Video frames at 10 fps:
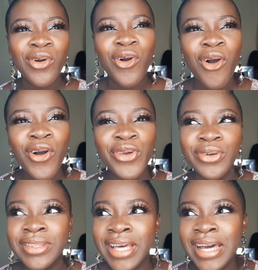call your
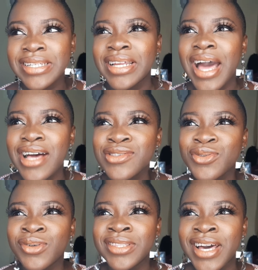dad and ask
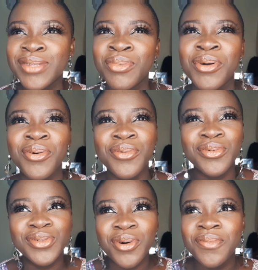your dad where Uncle
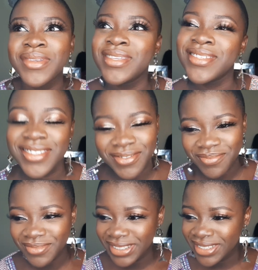Tom is.
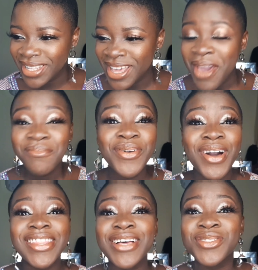
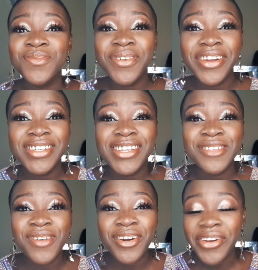Meanwhile, that stupid Rachel
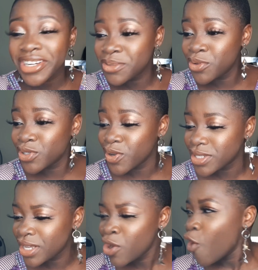has been encouraging me. She'll
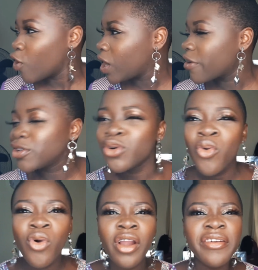say, Olere, don't
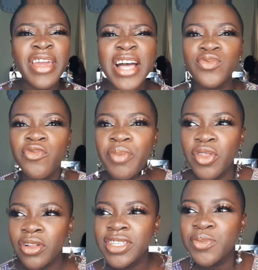worry, as we paid
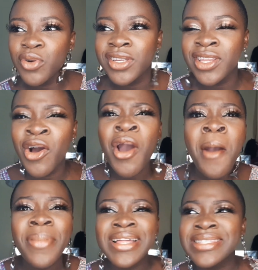all this money now,
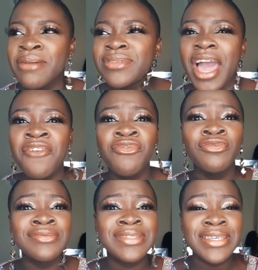by the time the
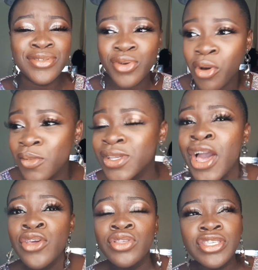iPhone 6 comes,
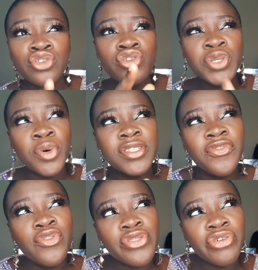since you just bought a
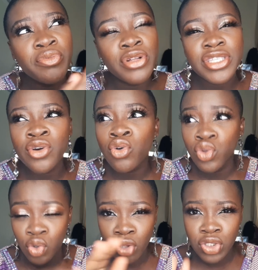phone 3 months ago,
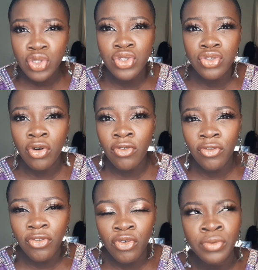you continue using your own
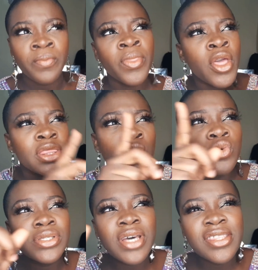phone, then
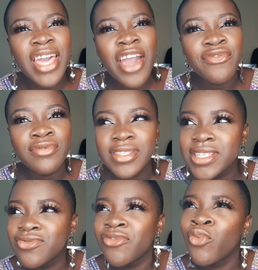we'll sell the iPhone
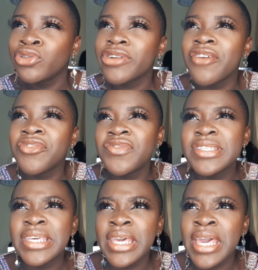6 for
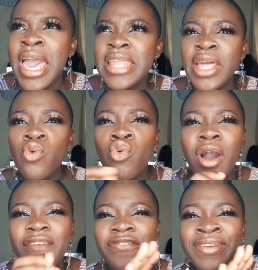150k, then we'll go
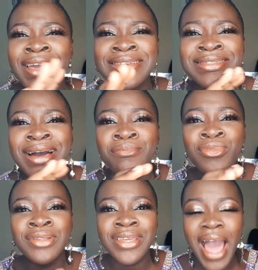and flex that
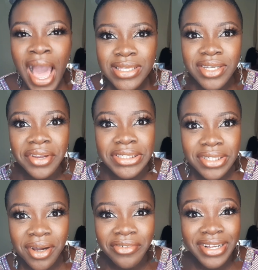money. See
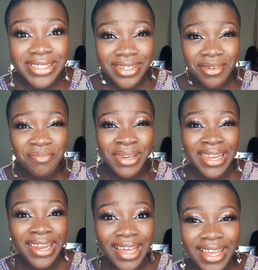Rachel,
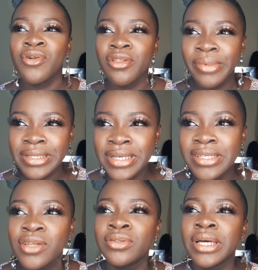planner, call my dad.
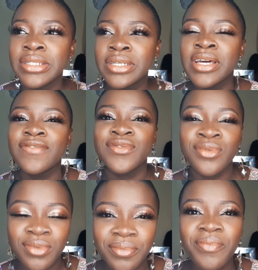Hello daddy, good
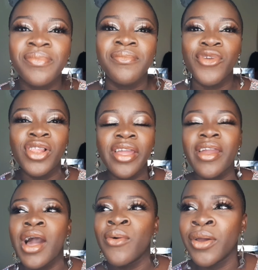afternoon. Olere,
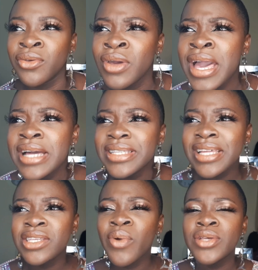how are you?
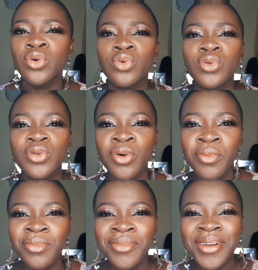Daddy, where is Uncle Tom?
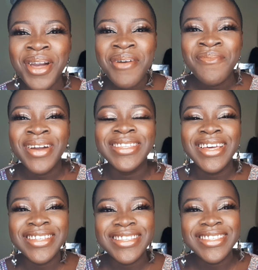My
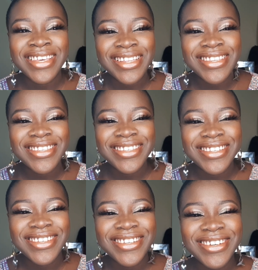daddy said,
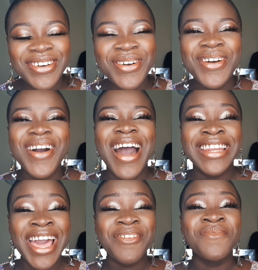
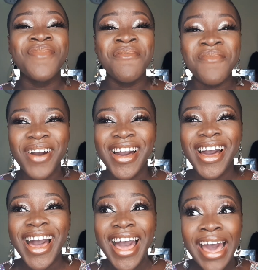and I remember,
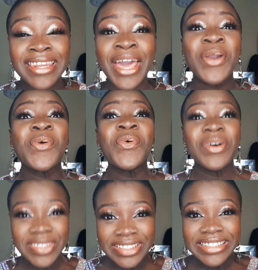and I quote,